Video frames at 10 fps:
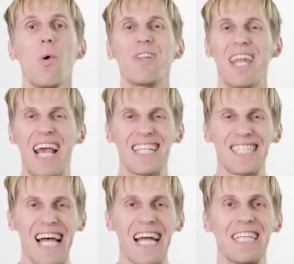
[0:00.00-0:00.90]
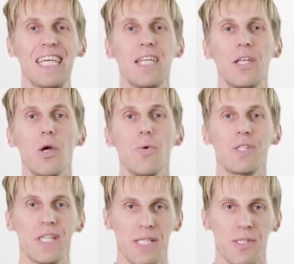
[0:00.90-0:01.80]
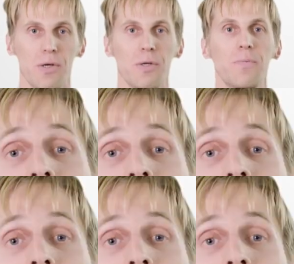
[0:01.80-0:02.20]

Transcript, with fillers: with an exciting new sensor.